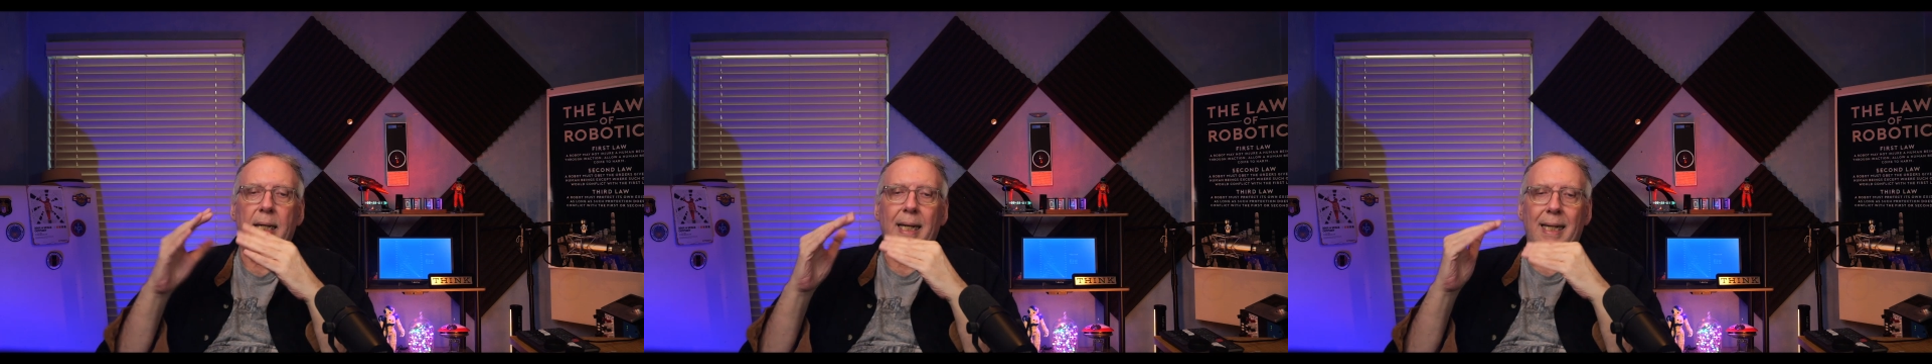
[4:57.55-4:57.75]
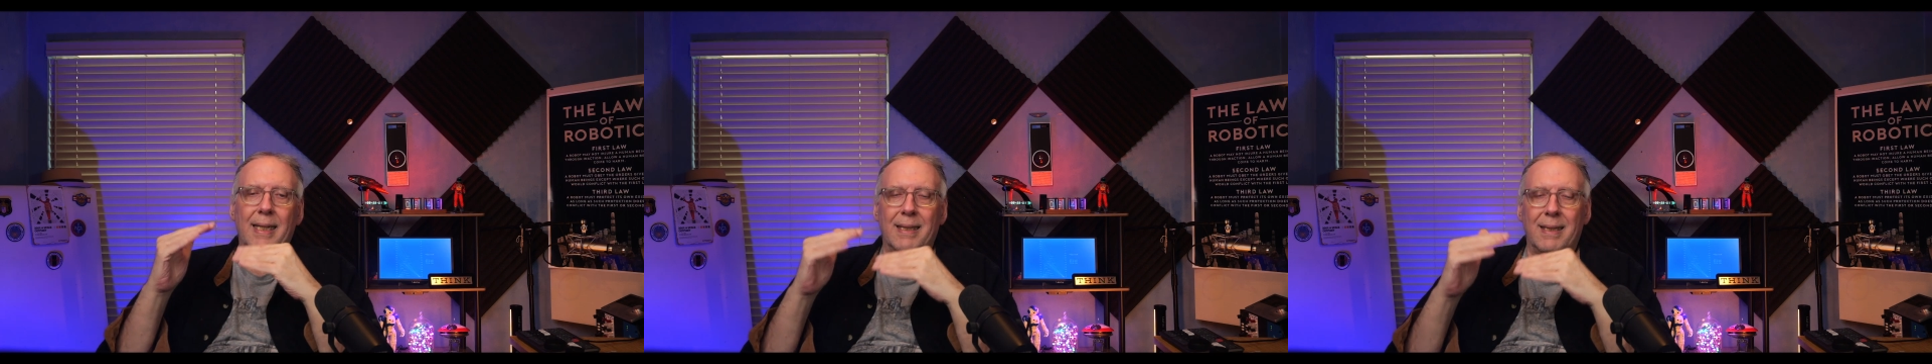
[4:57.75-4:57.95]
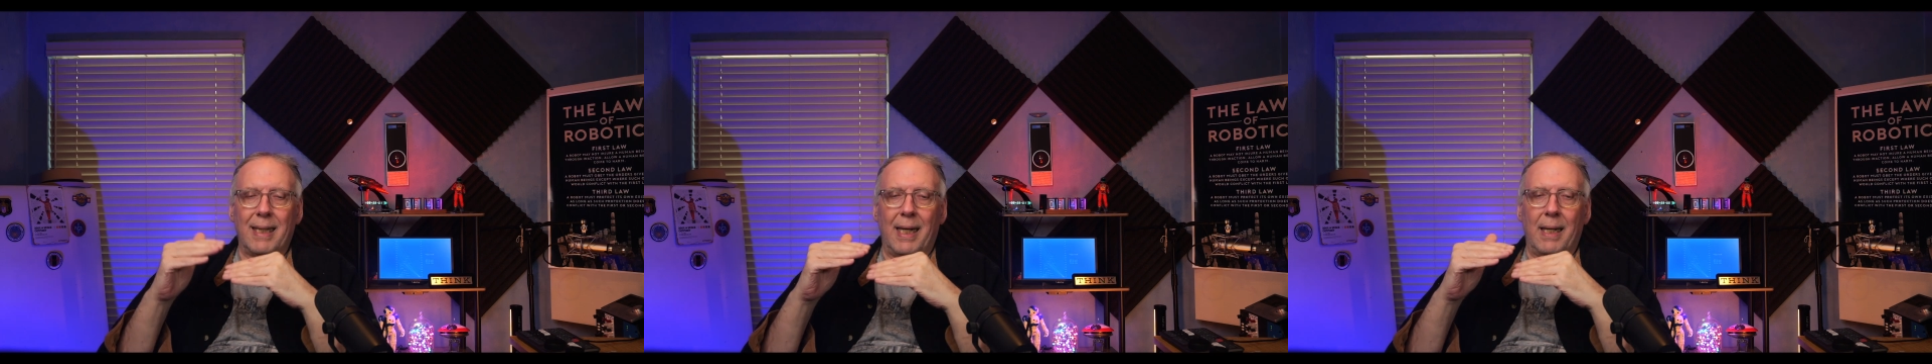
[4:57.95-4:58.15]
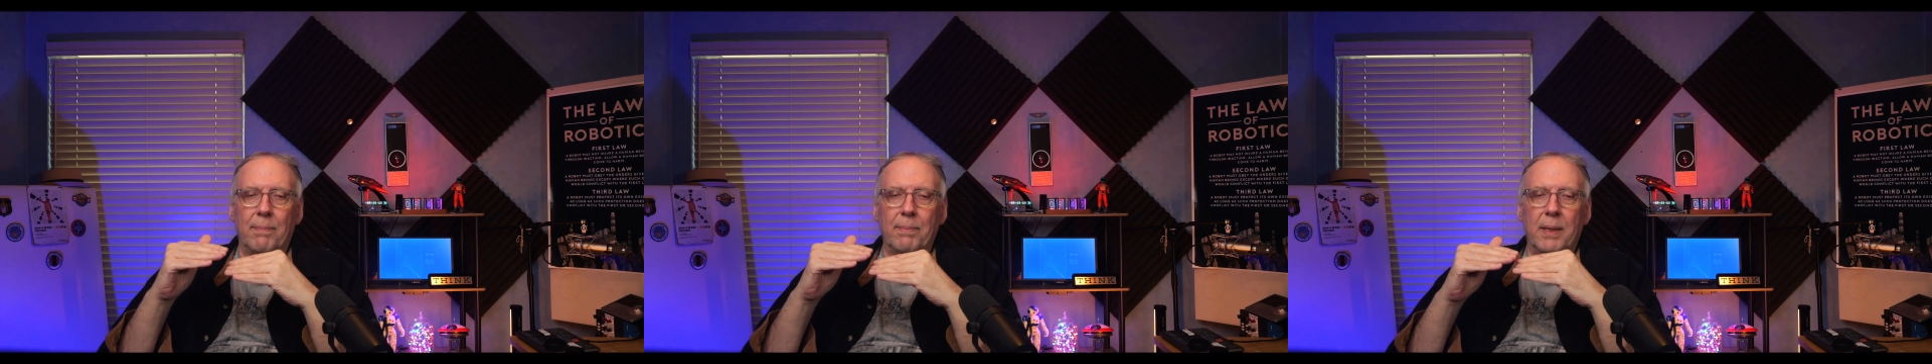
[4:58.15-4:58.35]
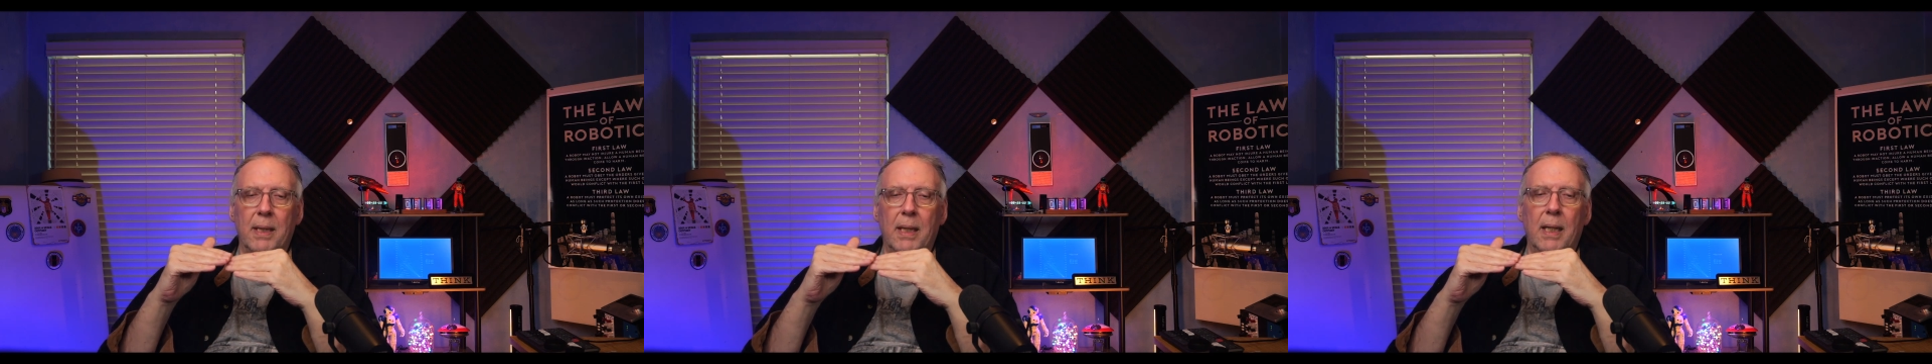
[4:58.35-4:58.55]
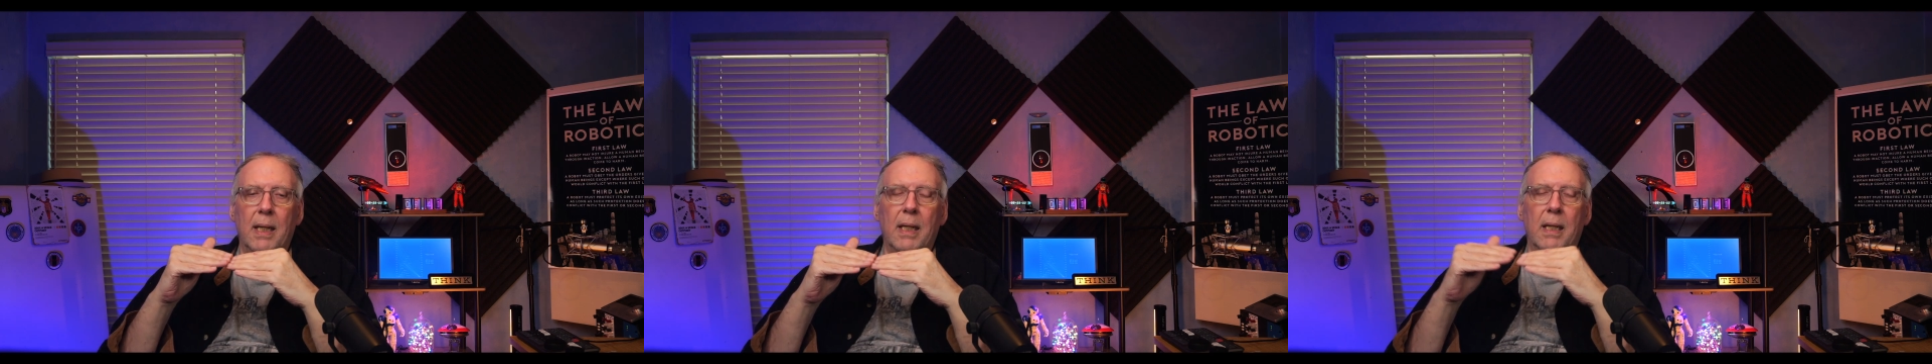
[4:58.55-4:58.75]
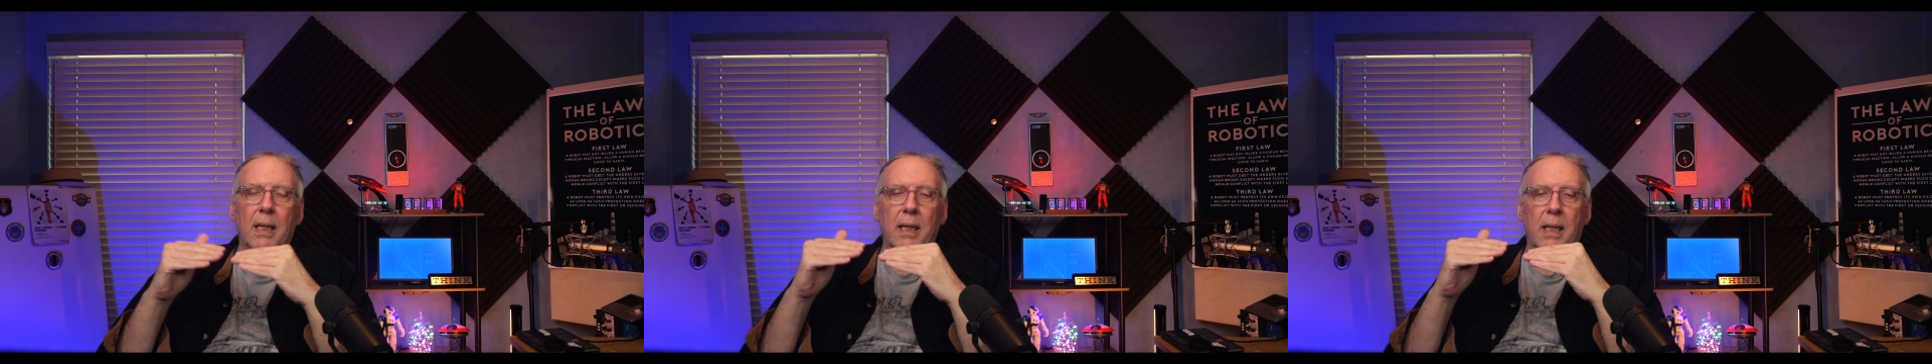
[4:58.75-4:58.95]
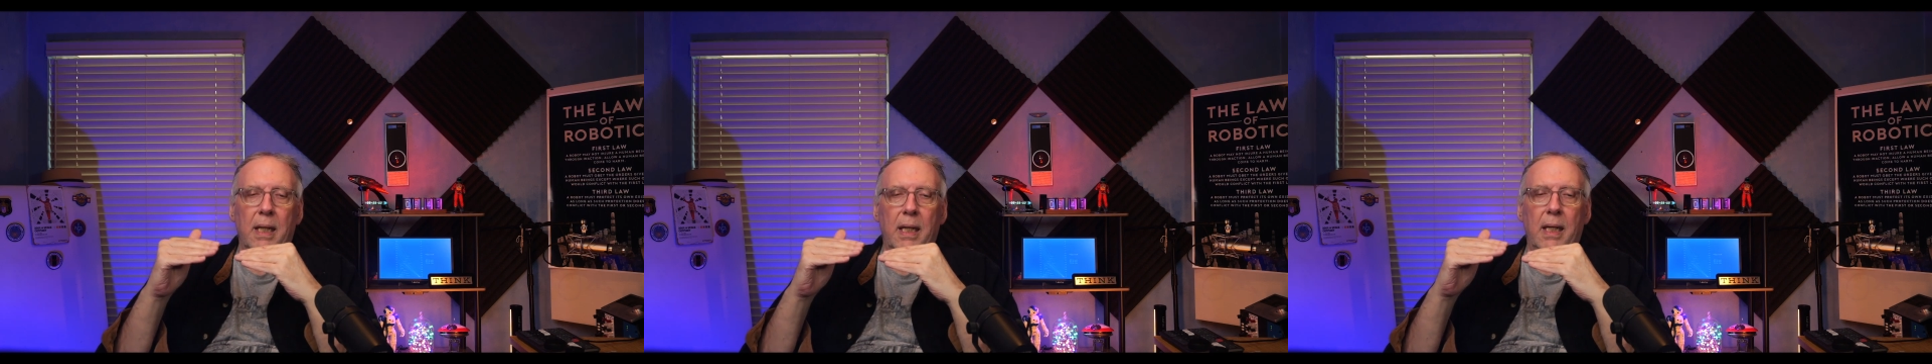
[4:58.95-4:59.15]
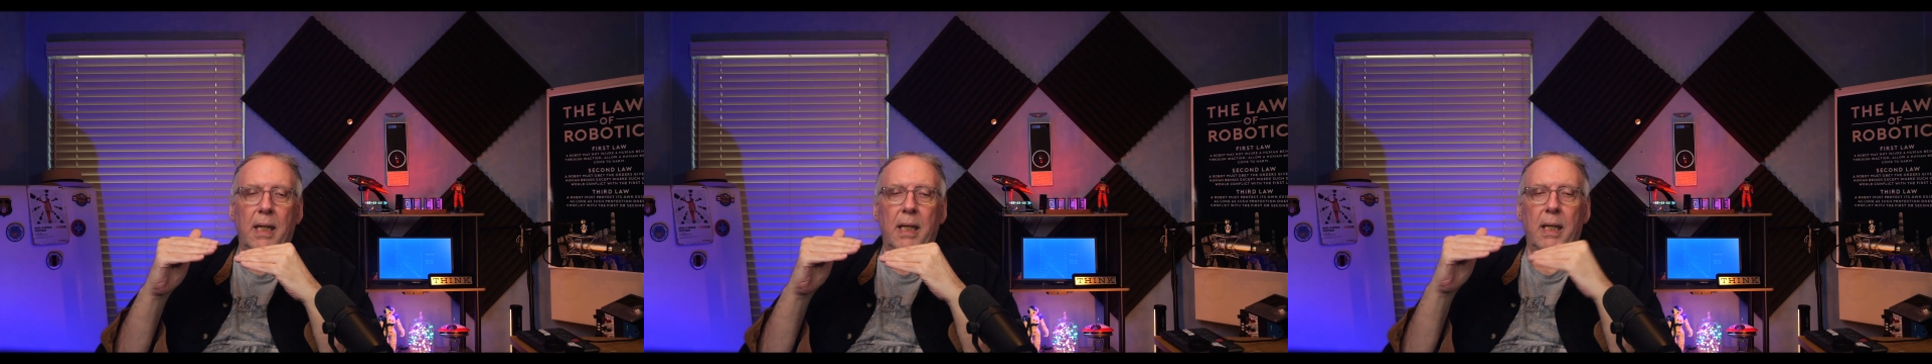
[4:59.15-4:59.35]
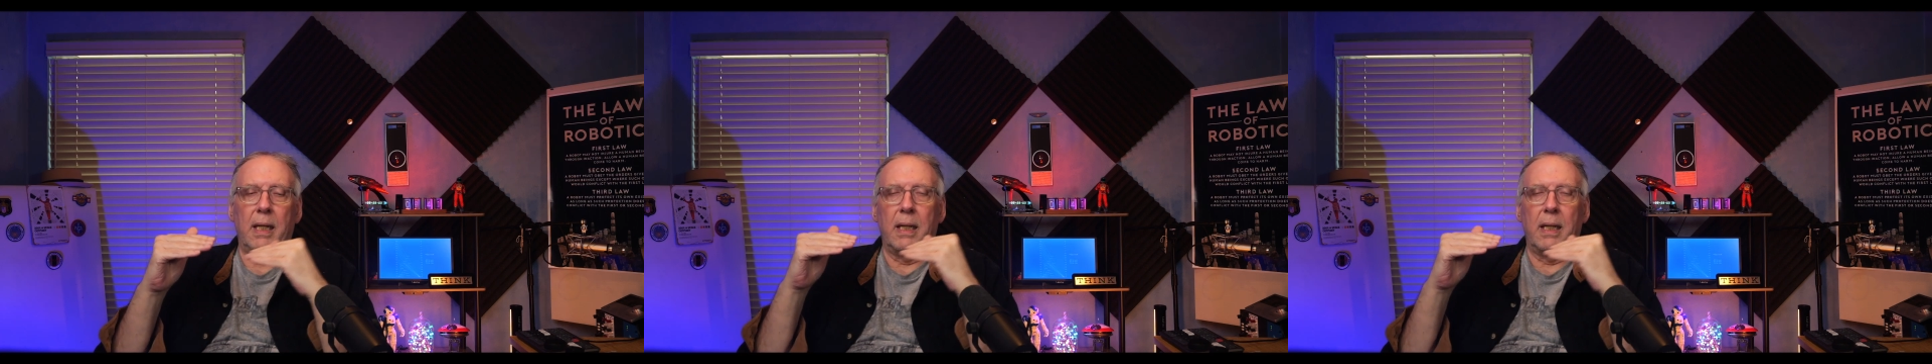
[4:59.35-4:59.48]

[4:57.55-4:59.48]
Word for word: except the